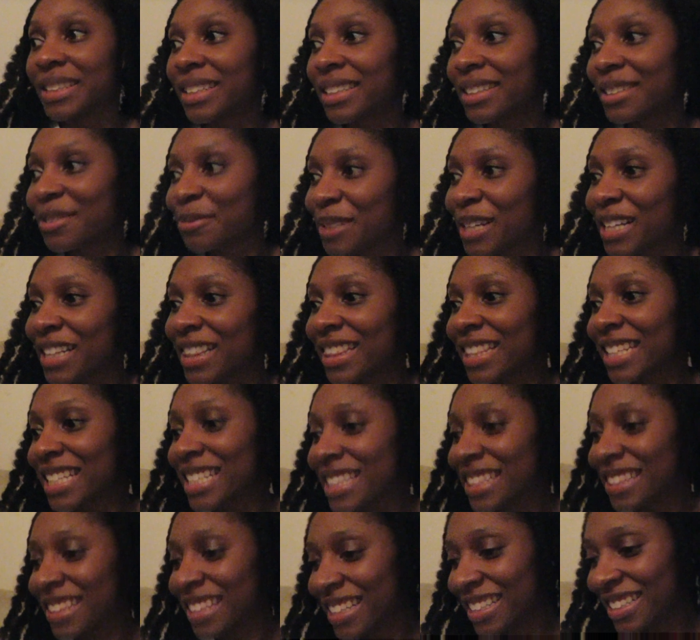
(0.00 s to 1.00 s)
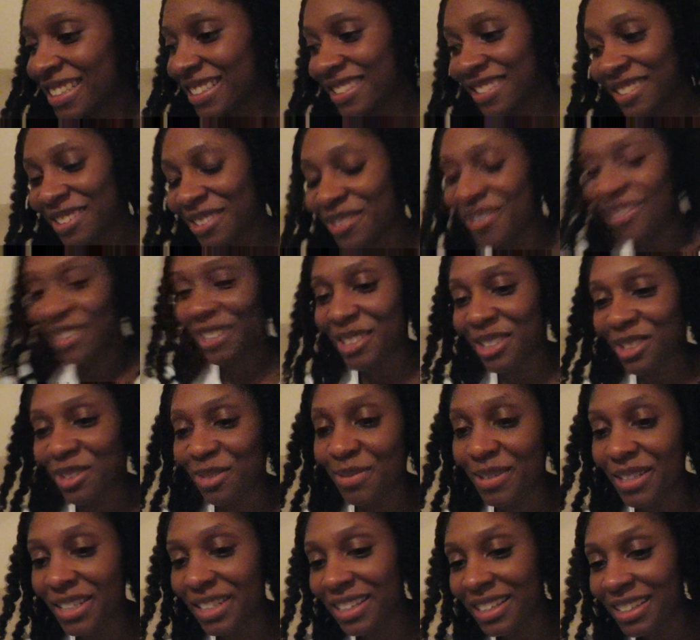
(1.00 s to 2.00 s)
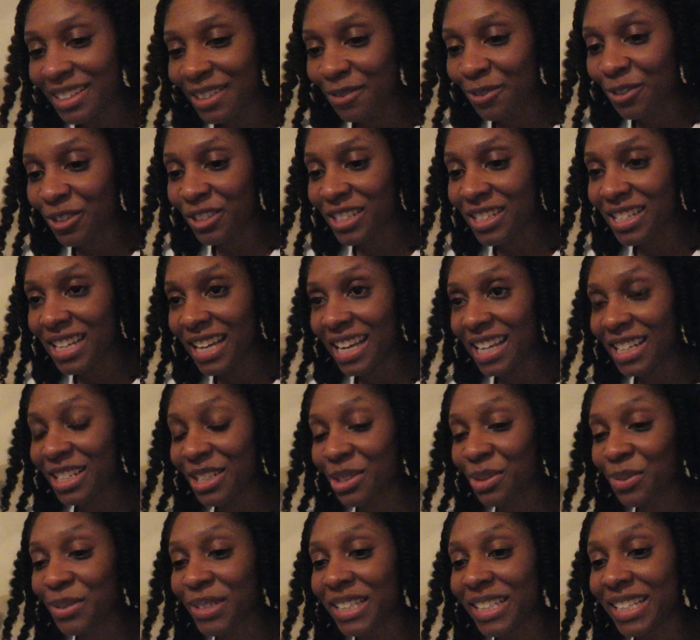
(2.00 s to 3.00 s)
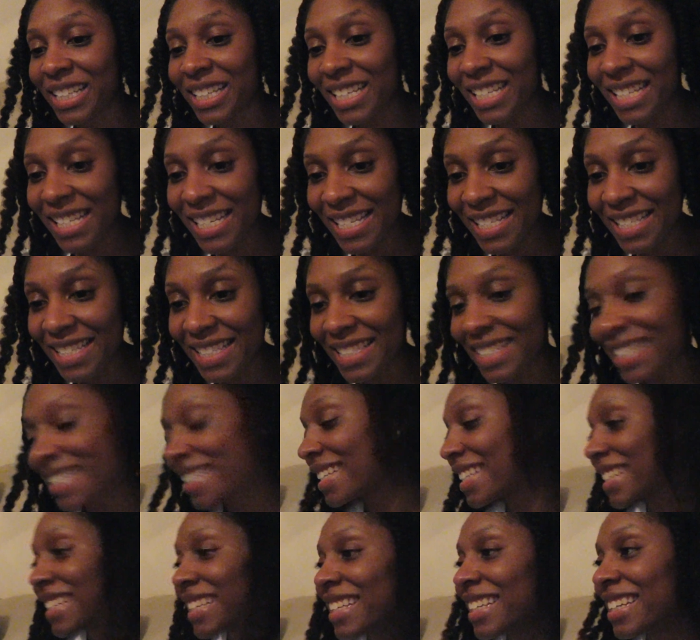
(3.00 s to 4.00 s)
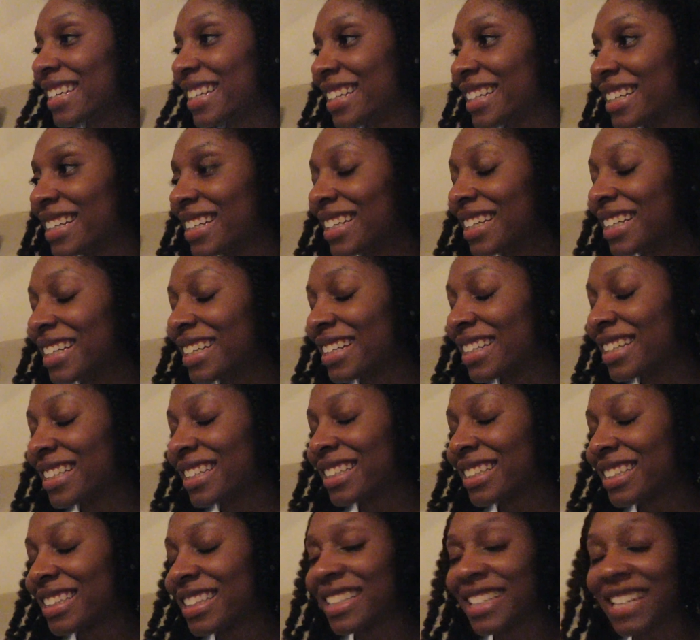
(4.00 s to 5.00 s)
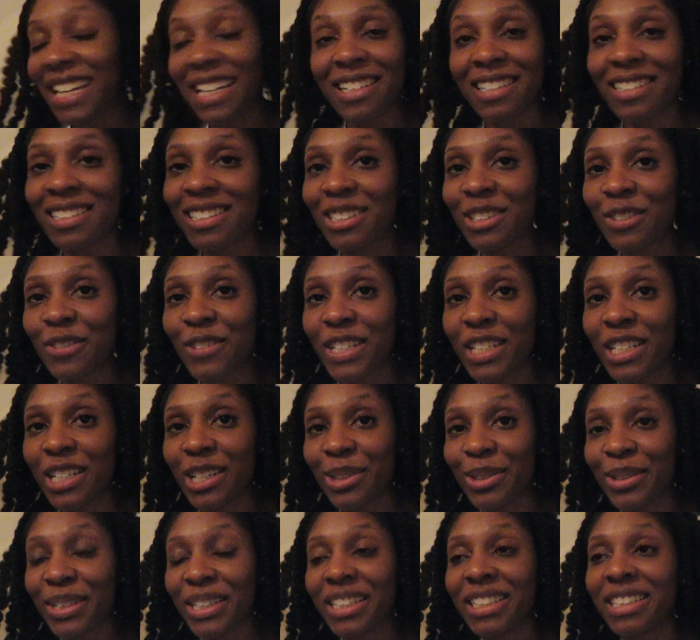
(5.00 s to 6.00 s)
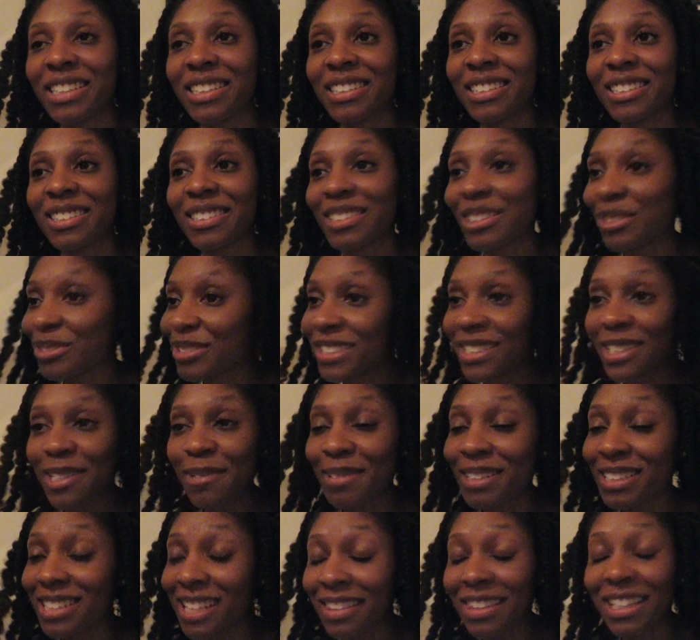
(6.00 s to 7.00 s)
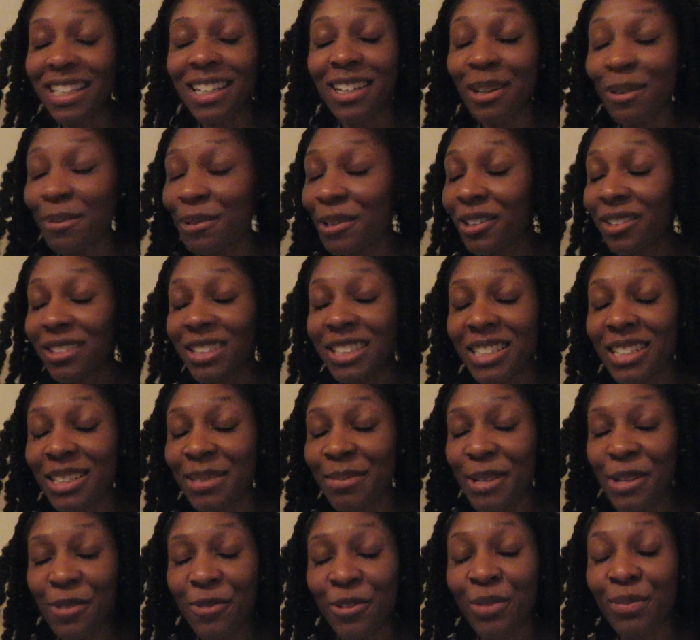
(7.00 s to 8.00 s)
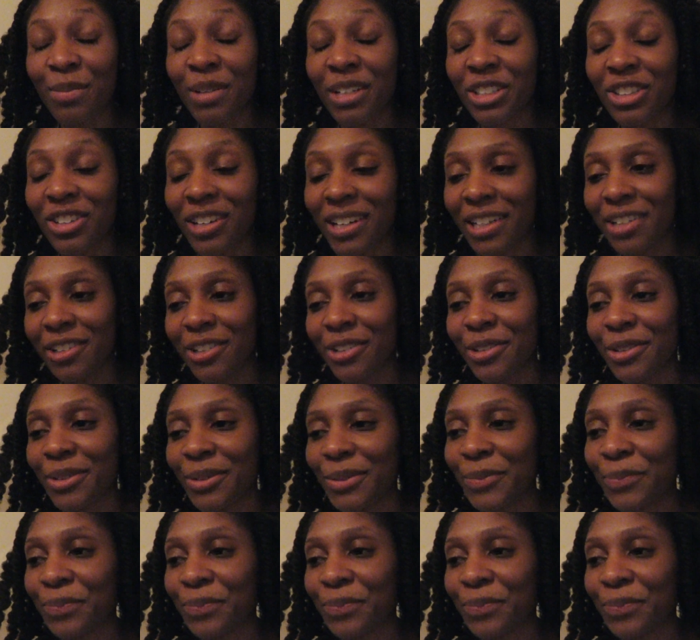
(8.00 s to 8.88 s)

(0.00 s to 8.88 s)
Yeah, but I think that is going to be it for today. I just want to eat then edit this video and go to sleep because I have to get up early to meet with my trainer.